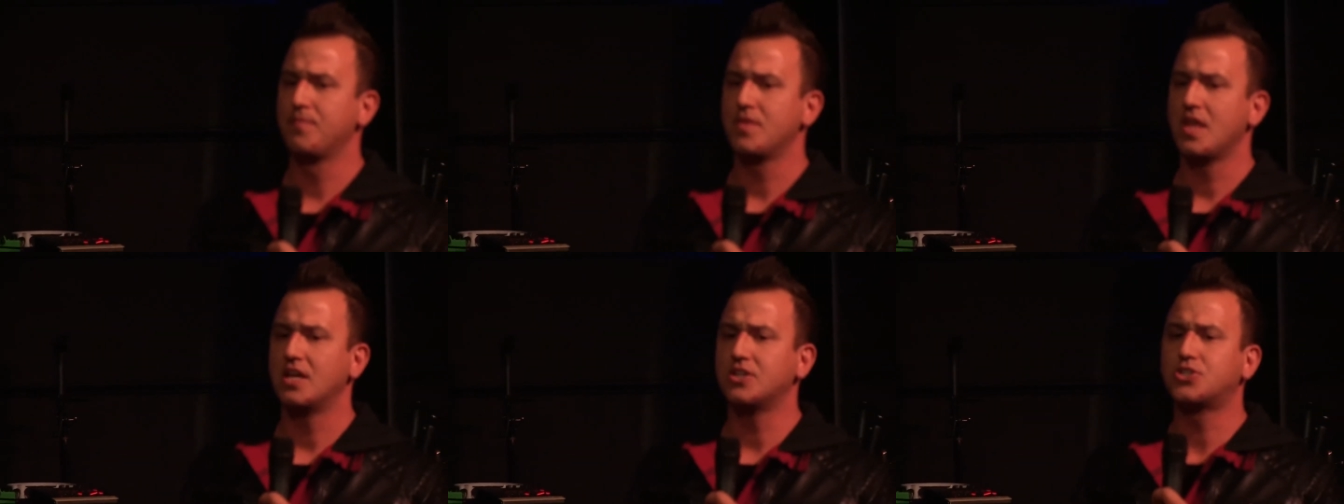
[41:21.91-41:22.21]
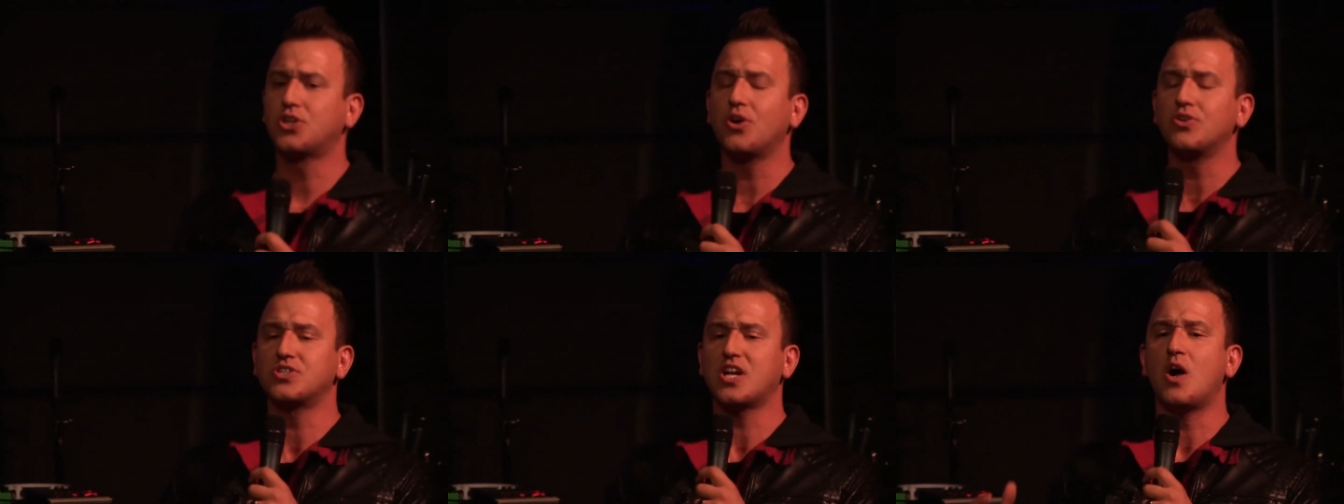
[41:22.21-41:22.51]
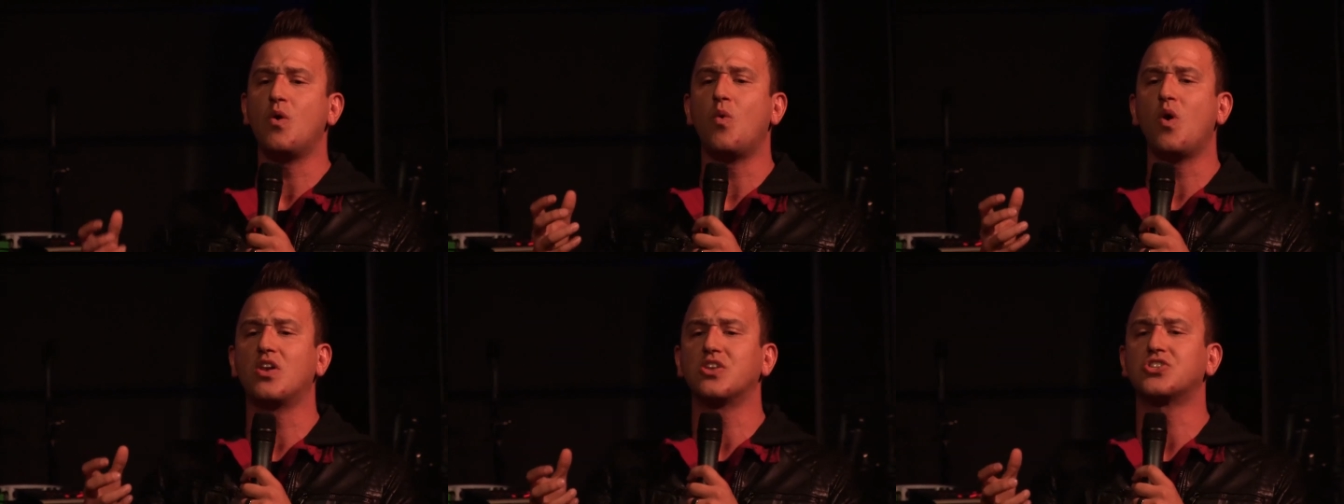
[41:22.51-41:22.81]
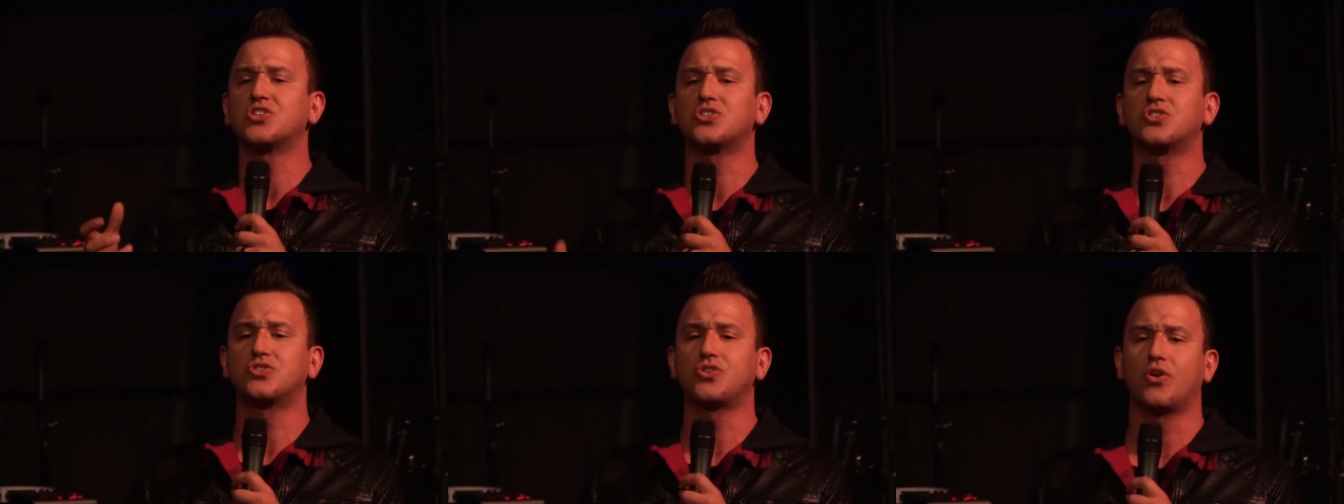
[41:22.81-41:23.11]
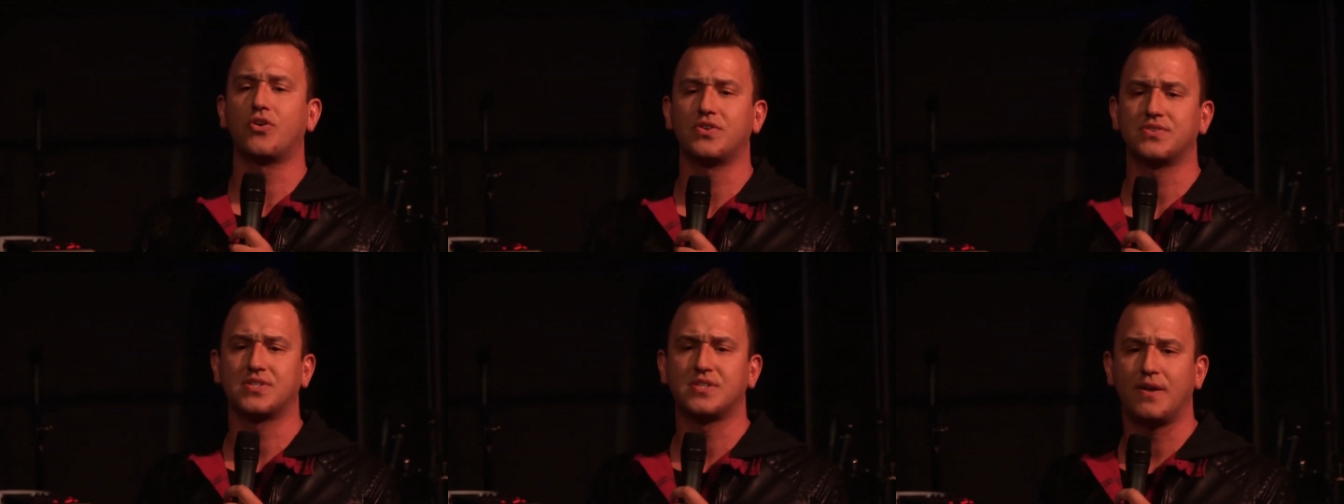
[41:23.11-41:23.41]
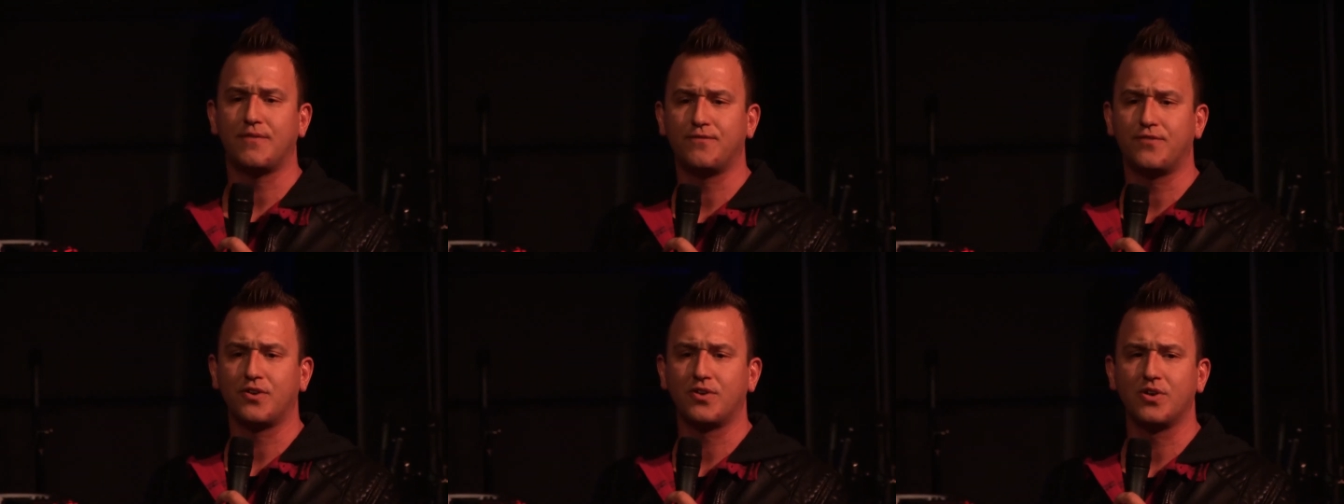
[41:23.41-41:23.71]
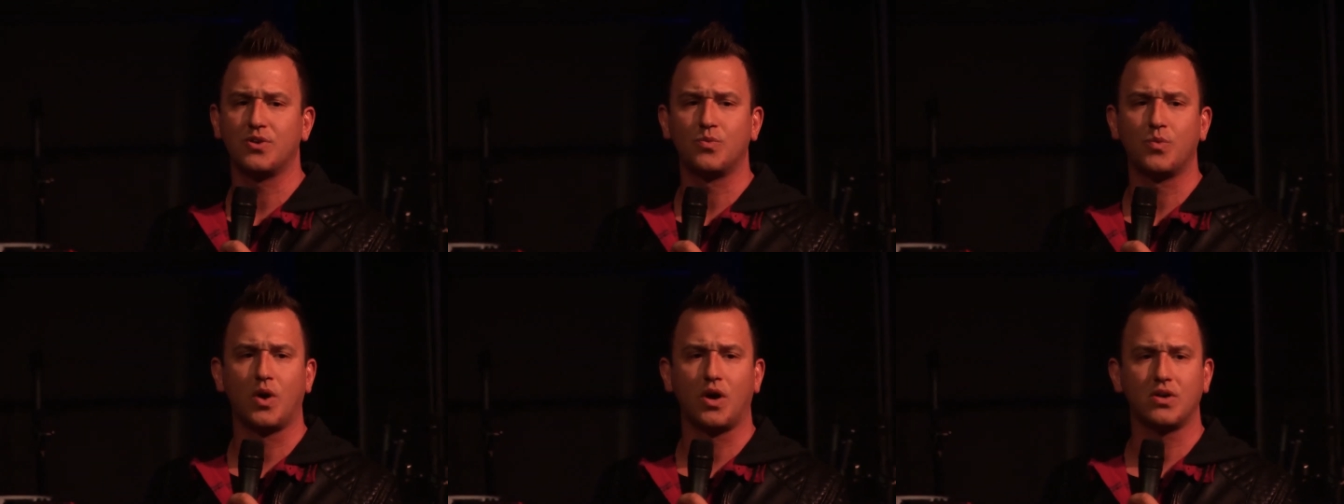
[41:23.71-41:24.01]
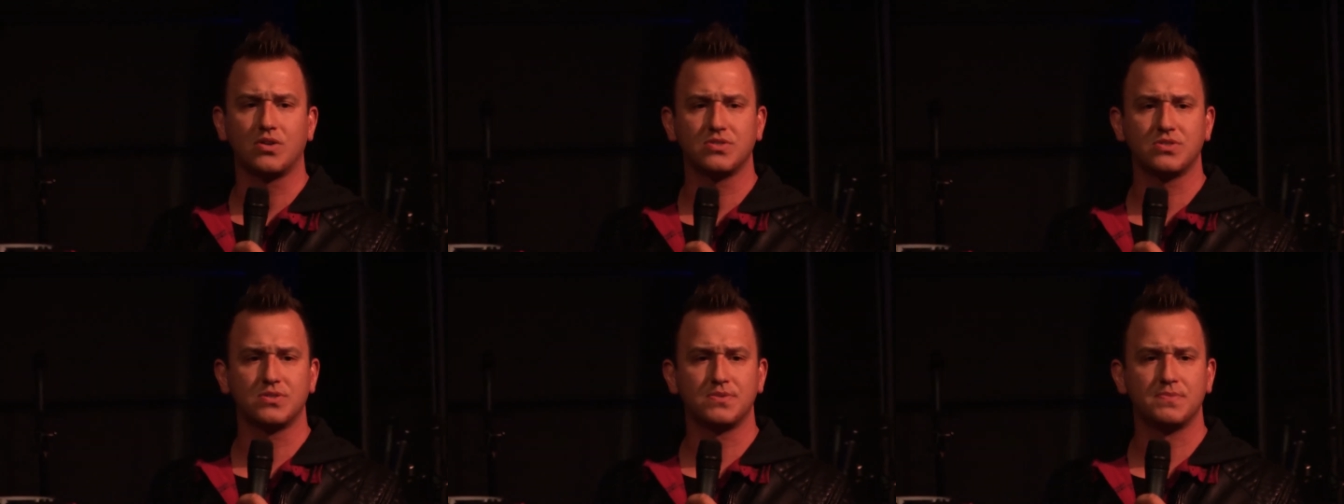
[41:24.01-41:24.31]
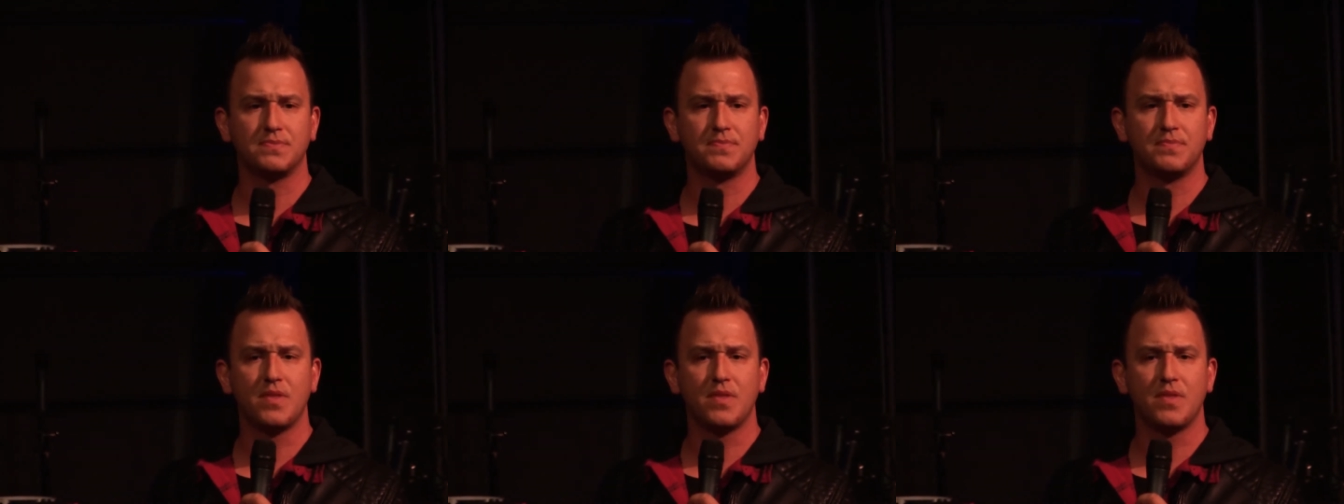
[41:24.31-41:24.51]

And church, I want to stir us up for good works.